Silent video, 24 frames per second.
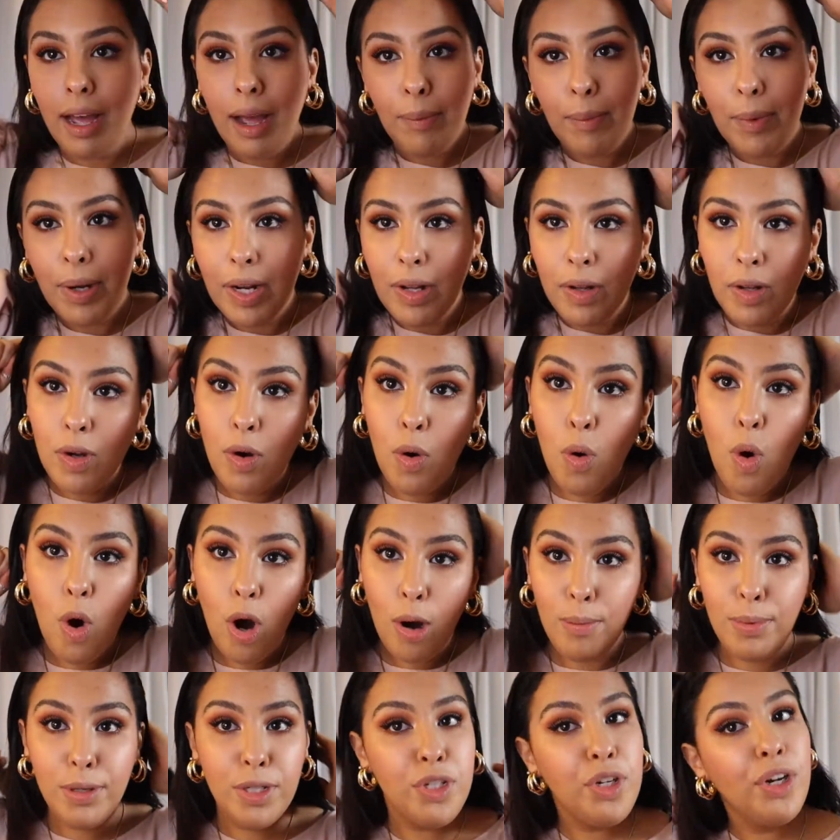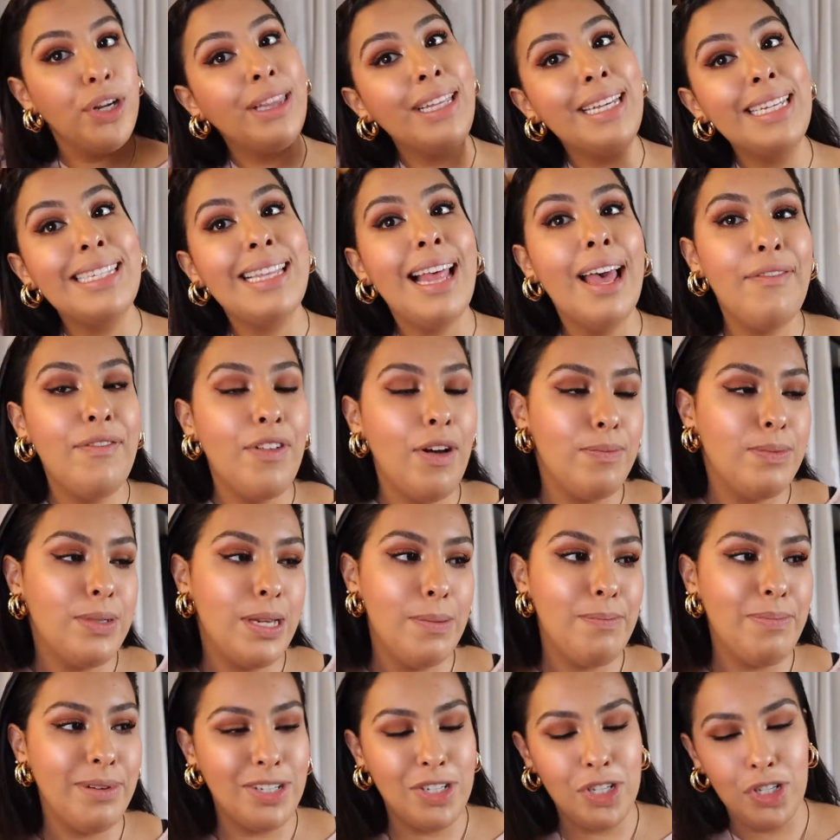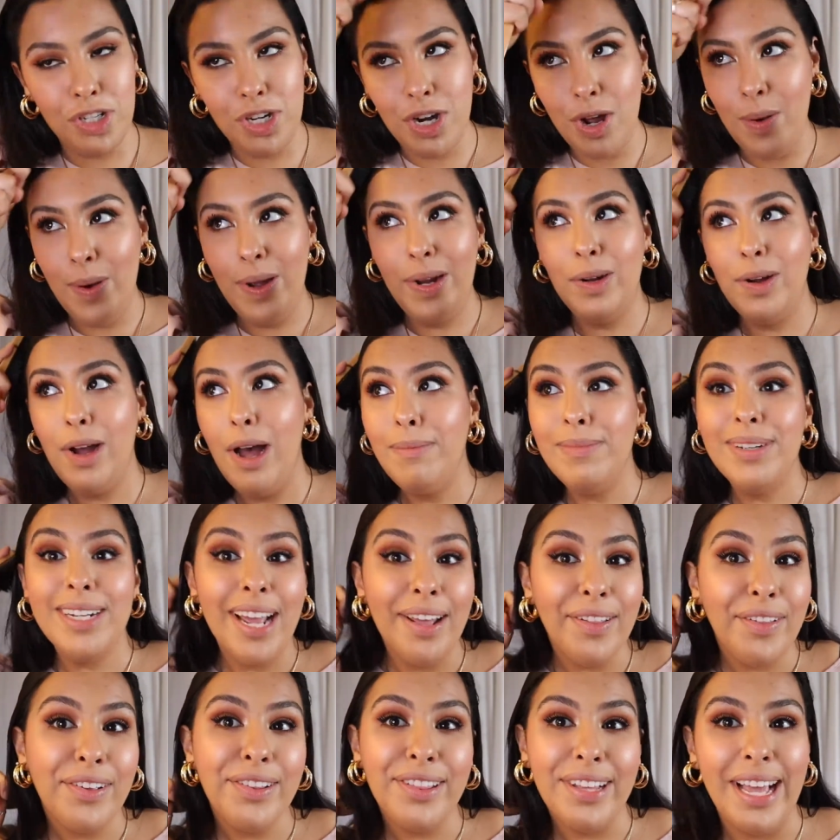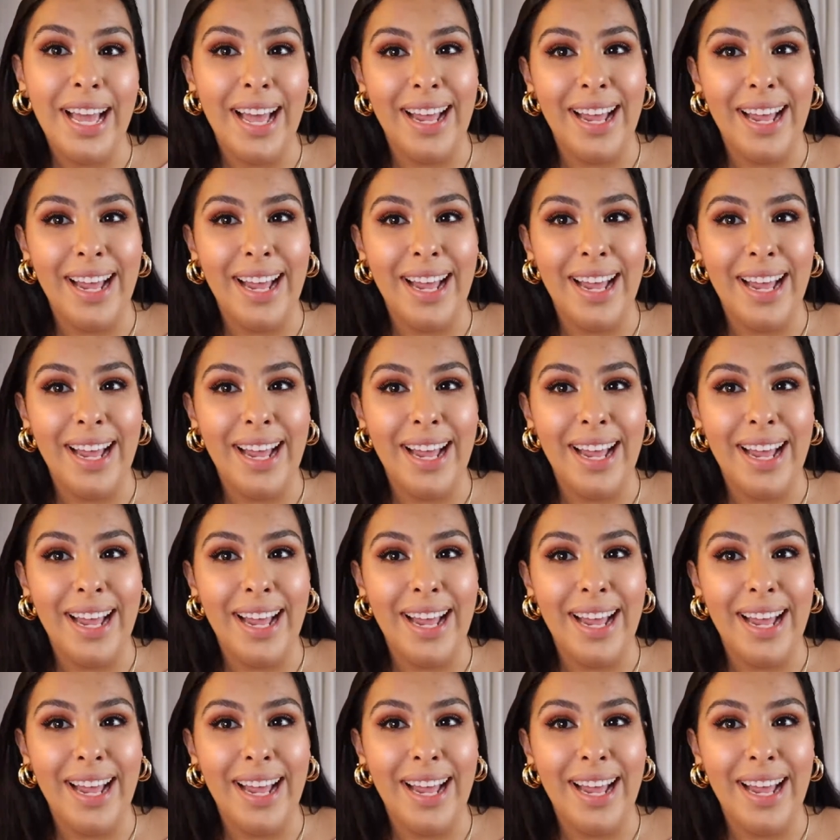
I'm gonna look horrible during this life update, but just know it'll come together at the